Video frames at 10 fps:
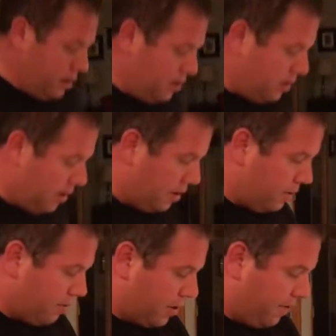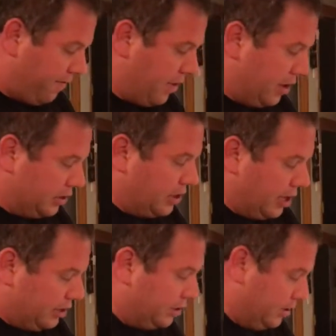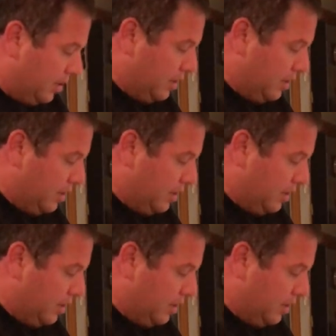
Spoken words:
we're gonna finish this.